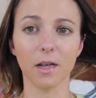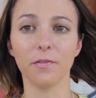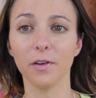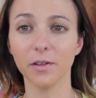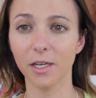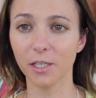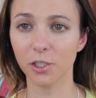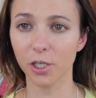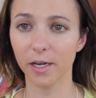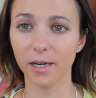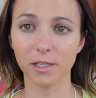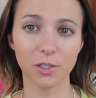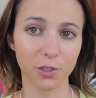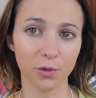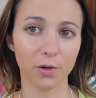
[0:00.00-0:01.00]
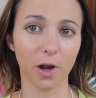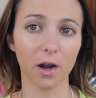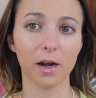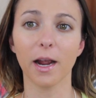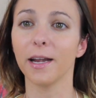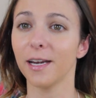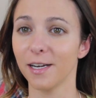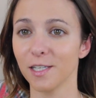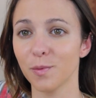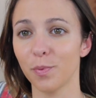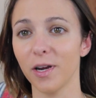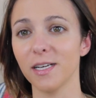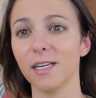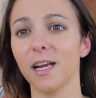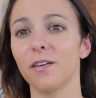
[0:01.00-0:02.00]
that foundation is too dark. I need a
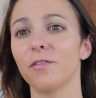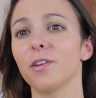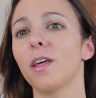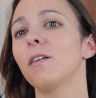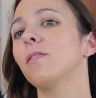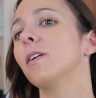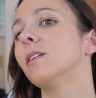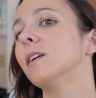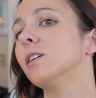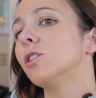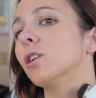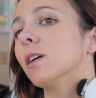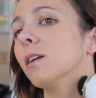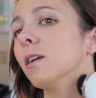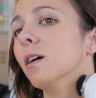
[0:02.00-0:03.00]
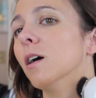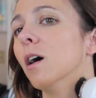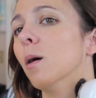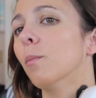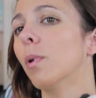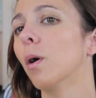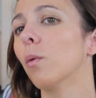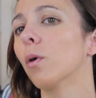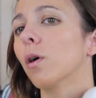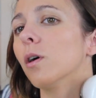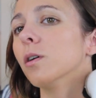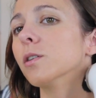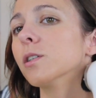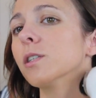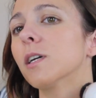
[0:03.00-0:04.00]
spray tan for that foundation. But we're
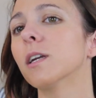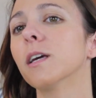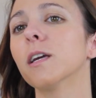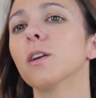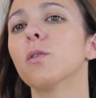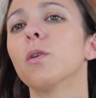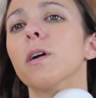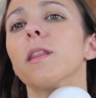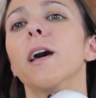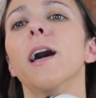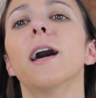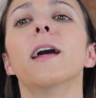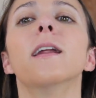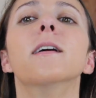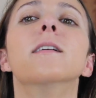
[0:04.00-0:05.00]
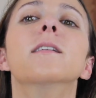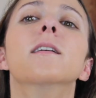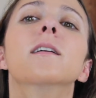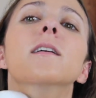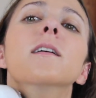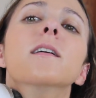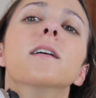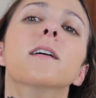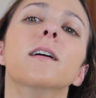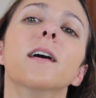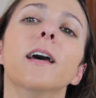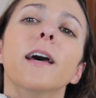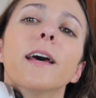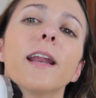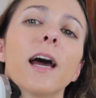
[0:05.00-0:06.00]
all just gonna ignore that
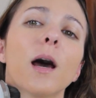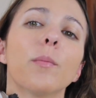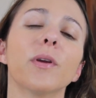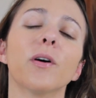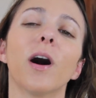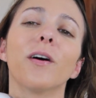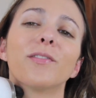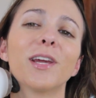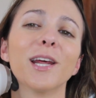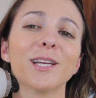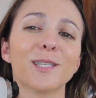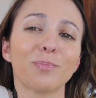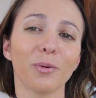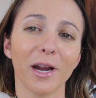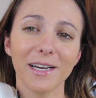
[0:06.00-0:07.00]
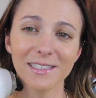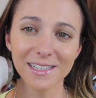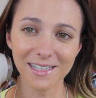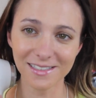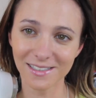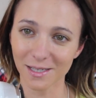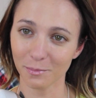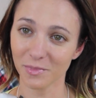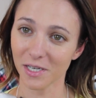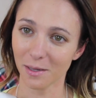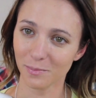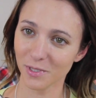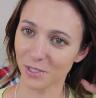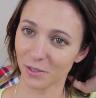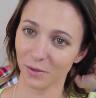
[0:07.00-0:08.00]
and Abby will have to get a spray tan
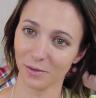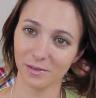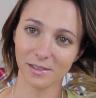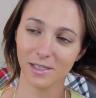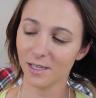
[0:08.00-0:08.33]
sometime soon.